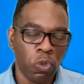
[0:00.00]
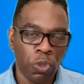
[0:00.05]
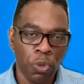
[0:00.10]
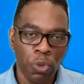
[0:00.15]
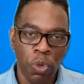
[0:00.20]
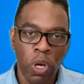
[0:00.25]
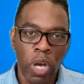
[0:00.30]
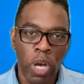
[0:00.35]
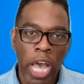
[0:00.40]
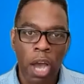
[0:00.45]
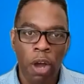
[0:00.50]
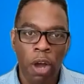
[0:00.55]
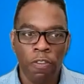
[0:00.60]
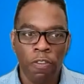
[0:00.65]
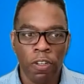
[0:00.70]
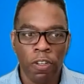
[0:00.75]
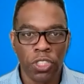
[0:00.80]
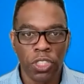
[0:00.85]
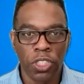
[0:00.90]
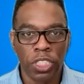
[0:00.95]
through our
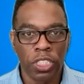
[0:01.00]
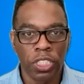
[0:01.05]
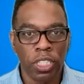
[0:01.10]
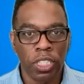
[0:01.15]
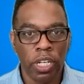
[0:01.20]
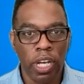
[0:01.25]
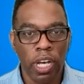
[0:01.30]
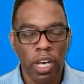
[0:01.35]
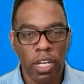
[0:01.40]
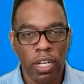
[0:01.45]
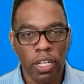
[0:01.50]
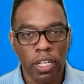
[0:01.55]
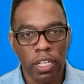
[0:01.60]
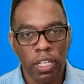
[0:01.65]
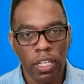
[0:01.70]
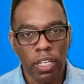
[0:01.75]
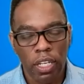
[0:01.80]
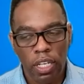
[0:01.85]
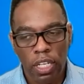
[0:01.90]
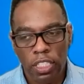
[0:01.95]
virtual assistant
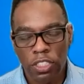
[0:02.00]
Anna,